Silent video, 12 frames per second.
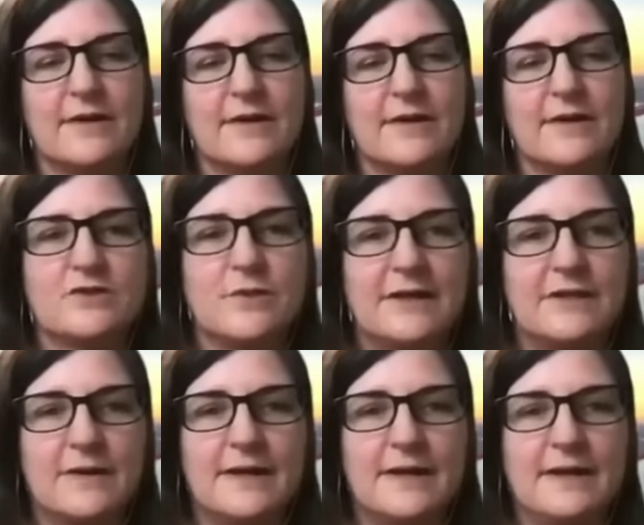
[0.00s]

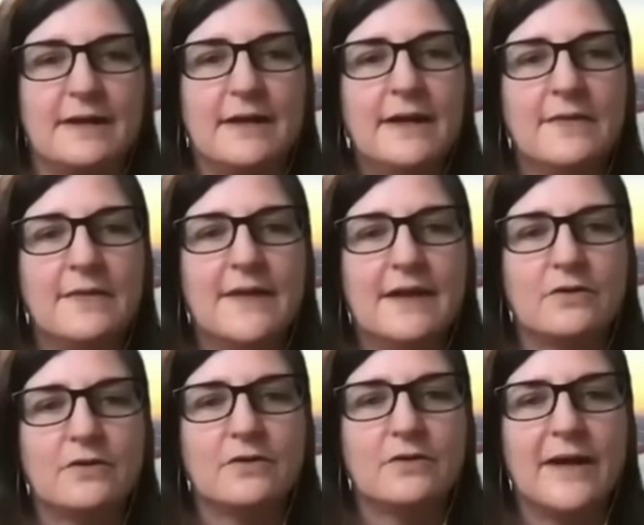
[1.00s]
2020, that
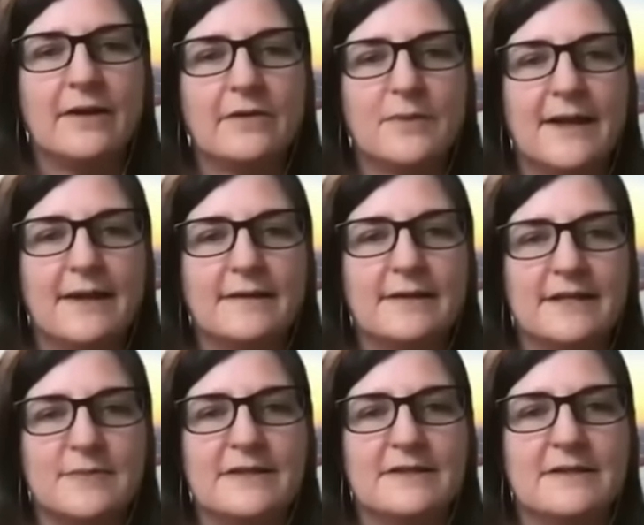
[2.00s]
group health plan
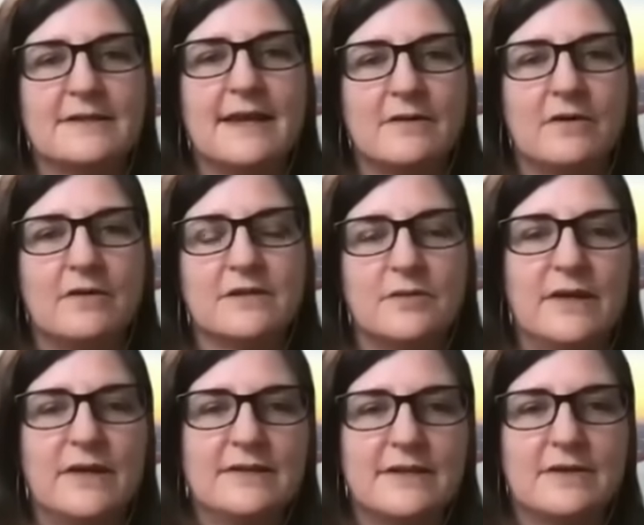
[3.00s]
expenses can also be
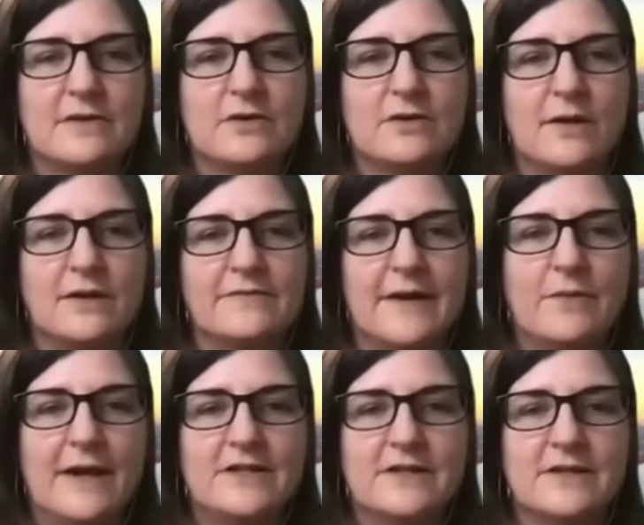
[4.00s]
considered qualified
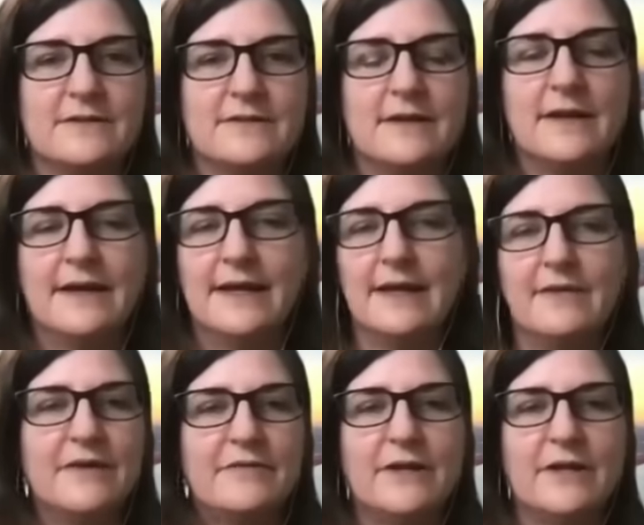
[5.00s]
wages,
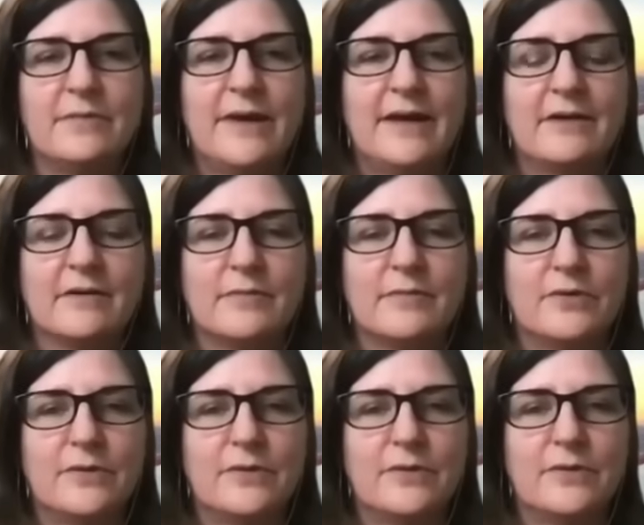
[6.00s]
even if you didn't pay your
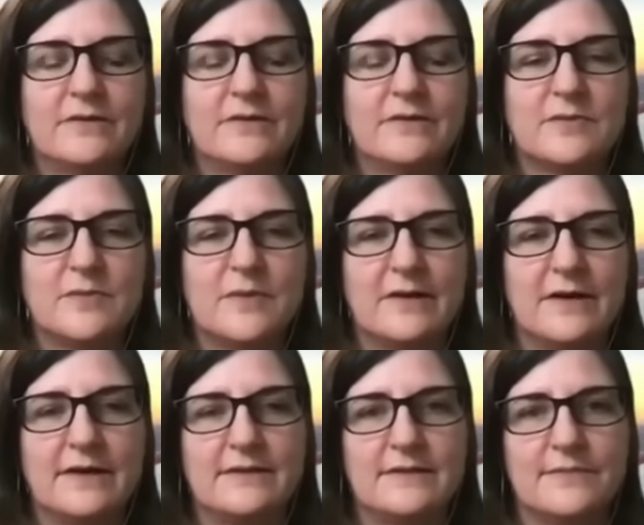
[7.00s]
employee during those
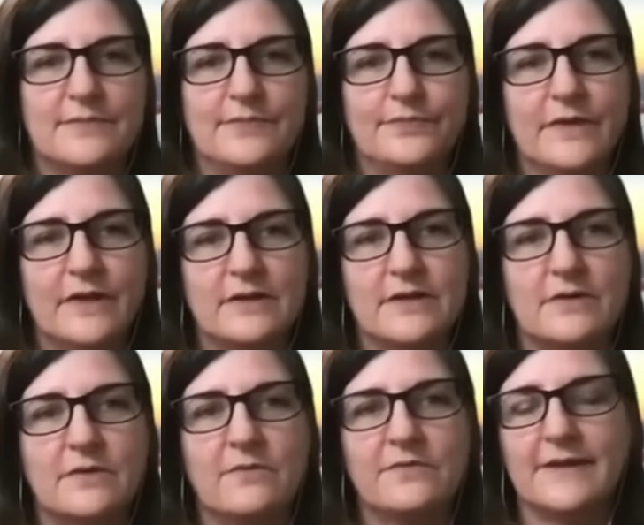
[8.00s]
periods.
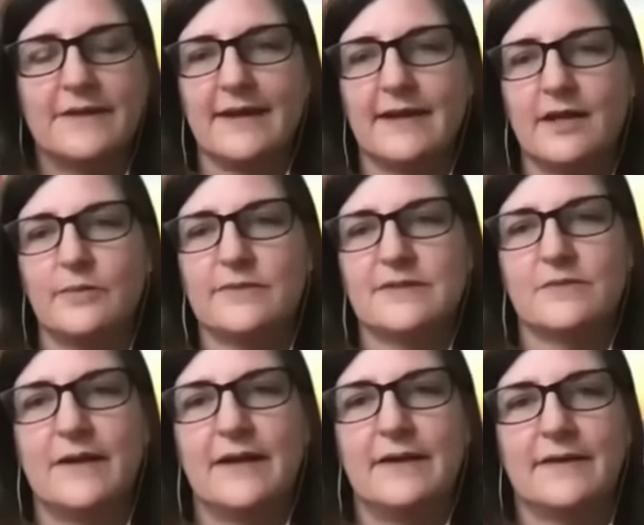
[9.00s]
So hopefully that helps
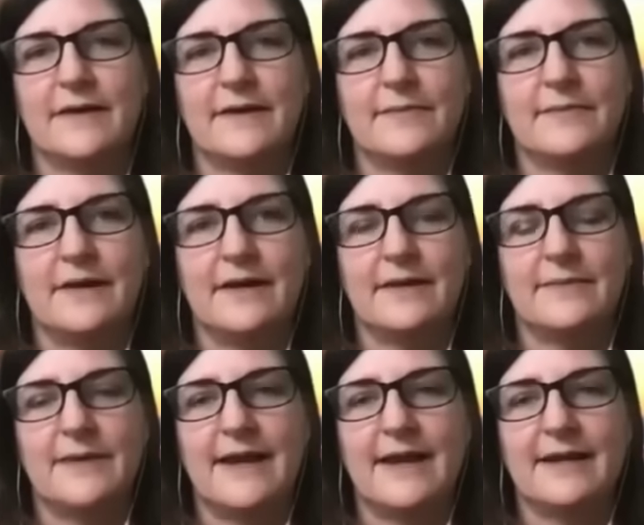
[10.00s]
with
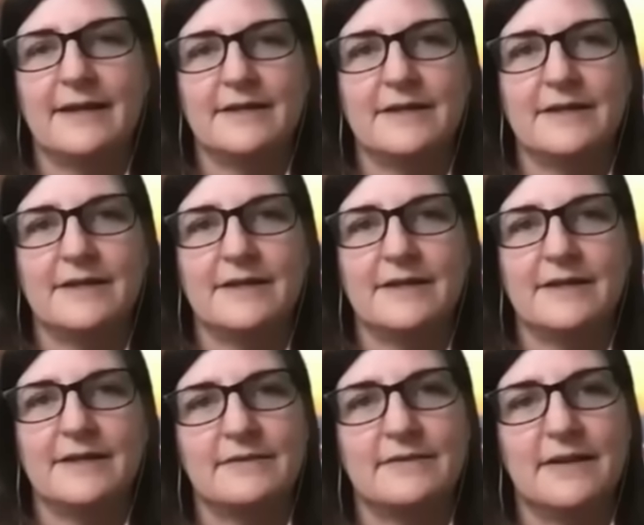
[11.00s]
adding additional
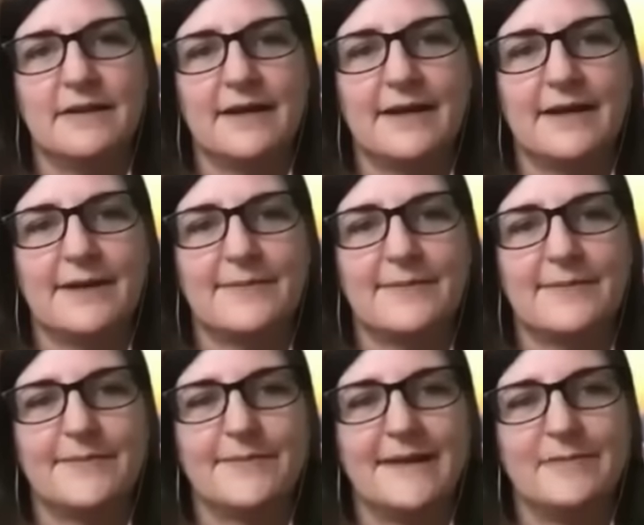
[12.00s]
credit and
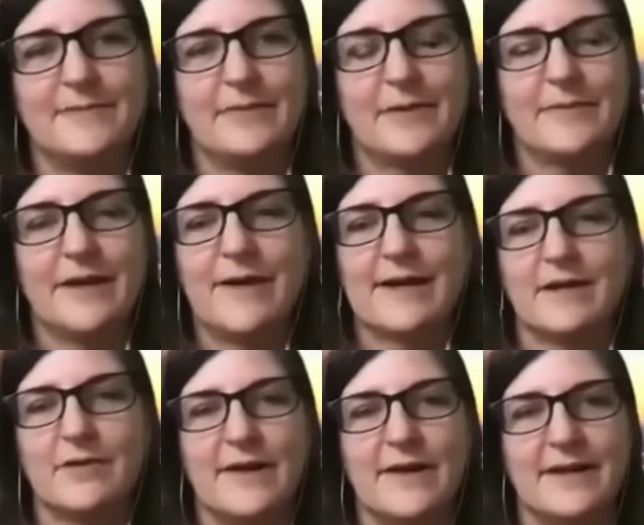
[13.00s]
putting more money back in your pocket.